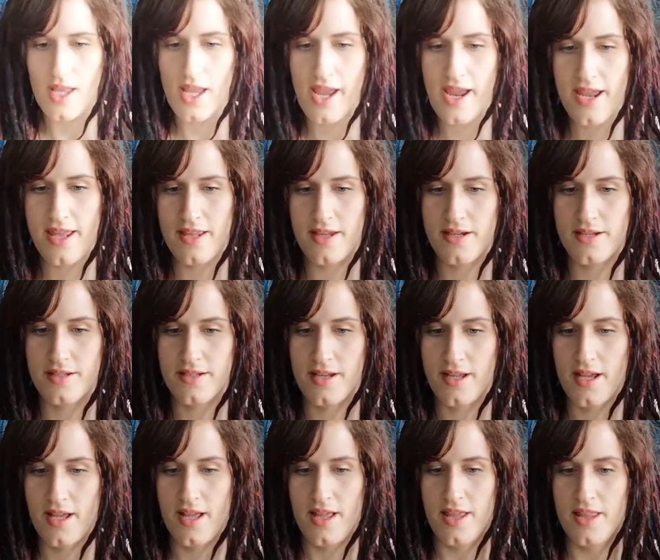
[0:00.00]
And
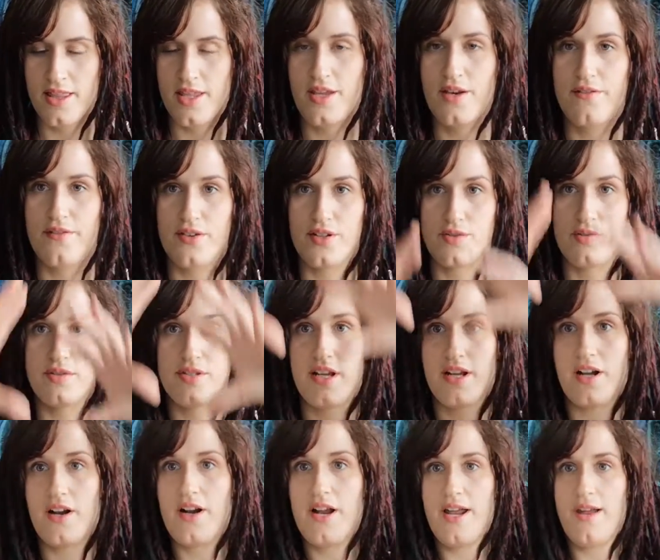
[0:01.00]
the universe was
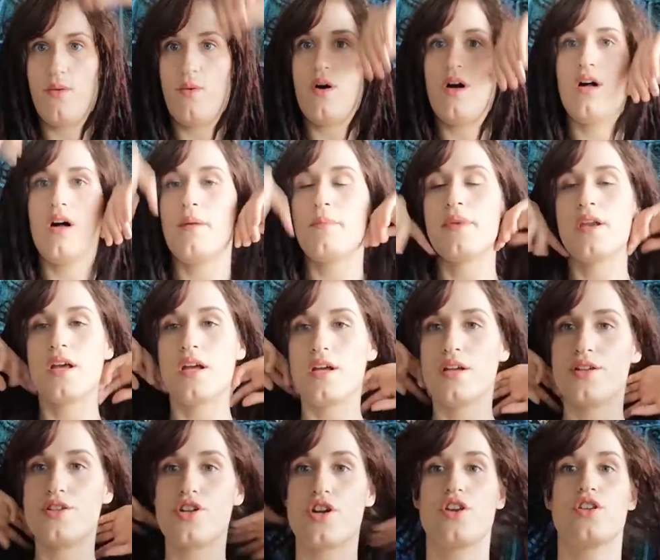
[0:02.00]
like, all right, well, I'm going
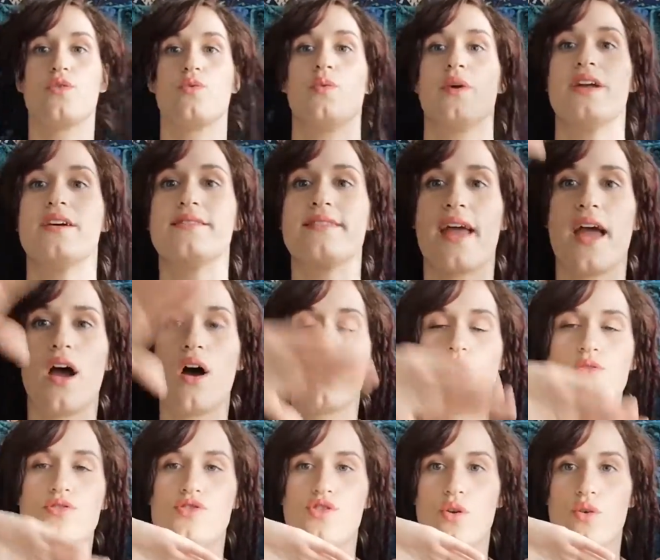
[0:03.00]
to turn the wheel
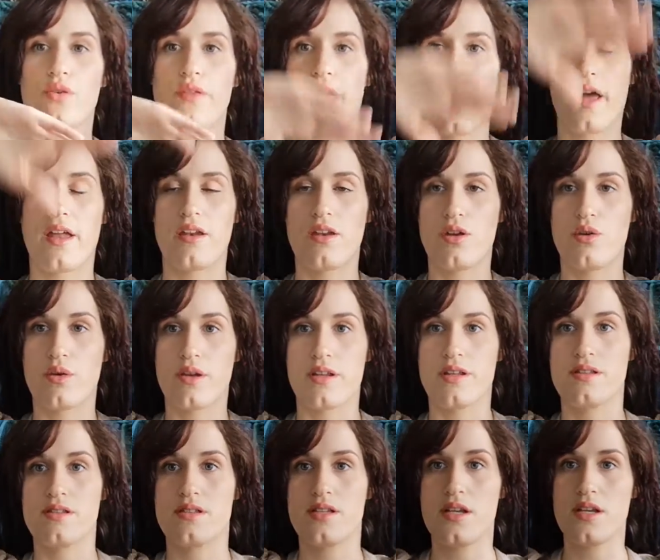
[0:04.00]
now so that you
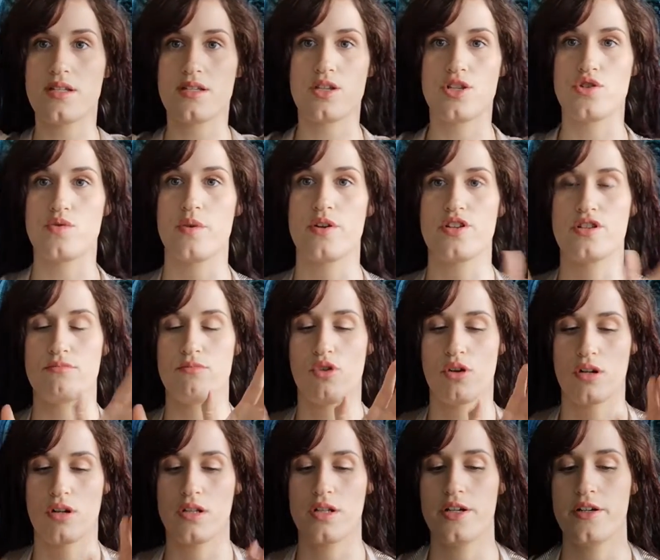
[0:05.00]
can see a situation
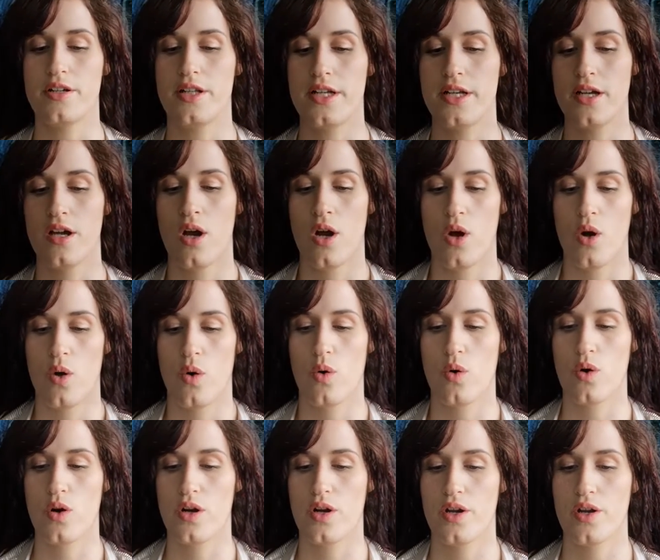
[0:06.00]
more clearly,
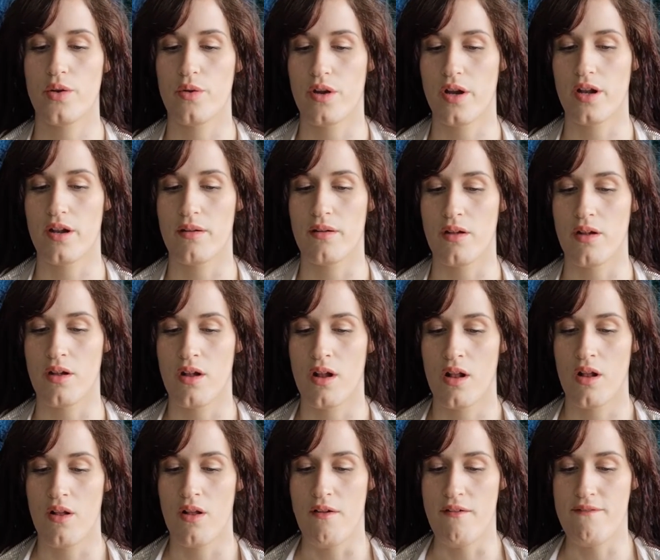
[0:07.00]
or you can
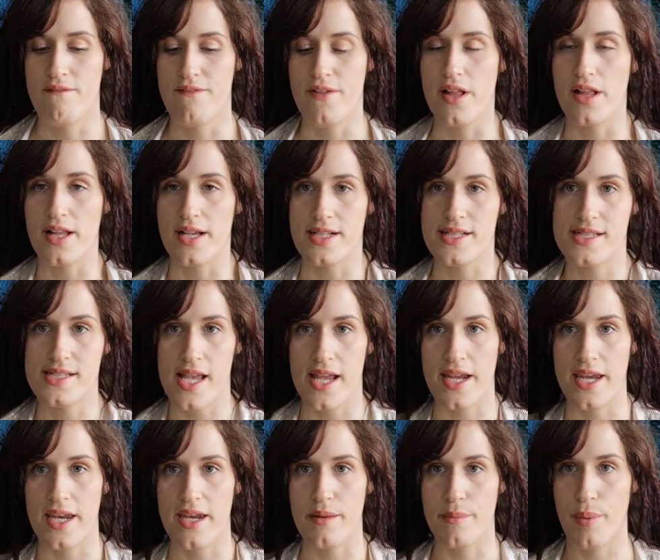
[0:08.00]
feel
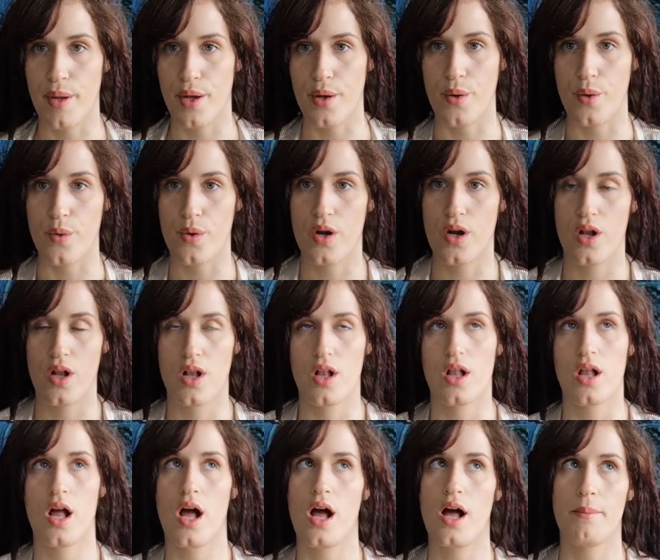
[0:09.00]
excited about
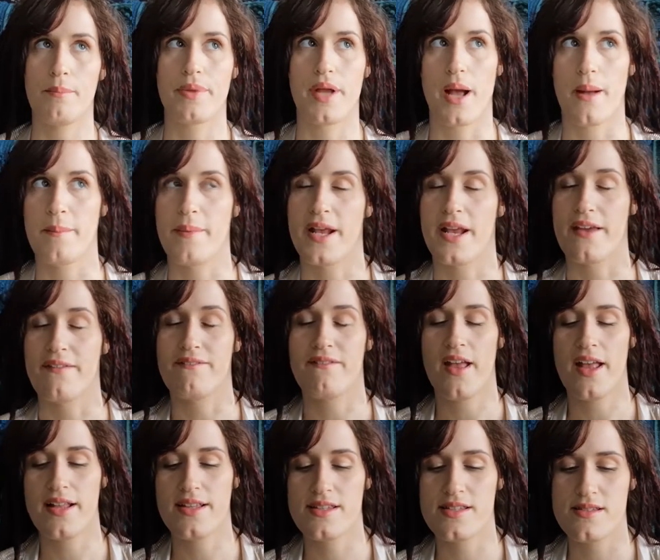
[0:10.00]
upcoming
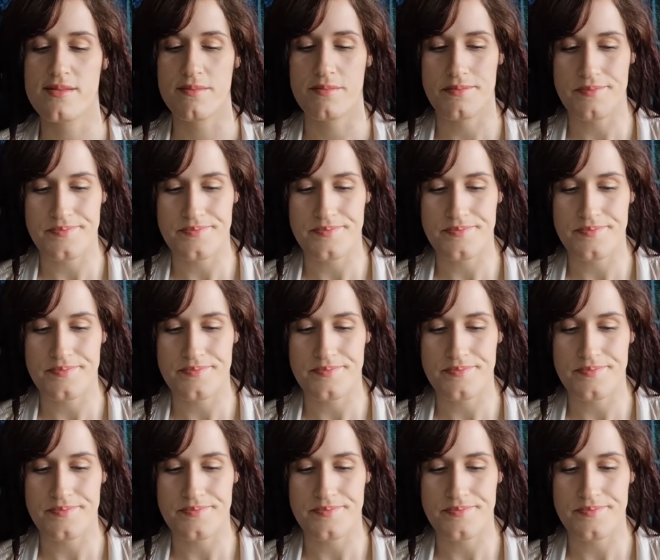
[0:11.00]
events.